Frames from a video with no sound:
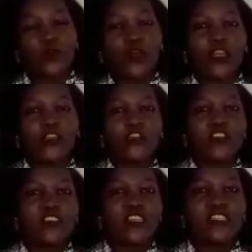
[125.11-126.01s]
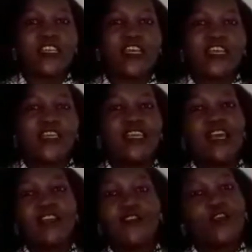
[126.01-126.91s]
All I knew is that
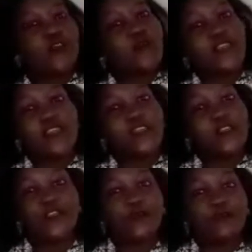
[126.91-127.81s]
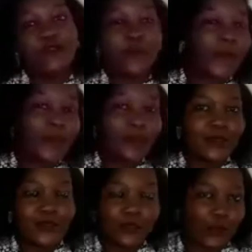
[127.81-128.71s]
yes, you can be in a YouTube space
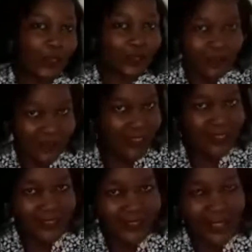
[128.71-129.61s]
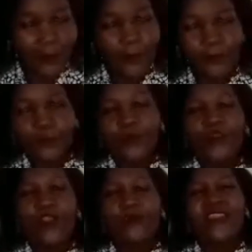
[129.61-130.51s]
and doing things,
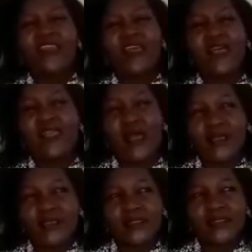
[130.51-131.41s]
but then I learned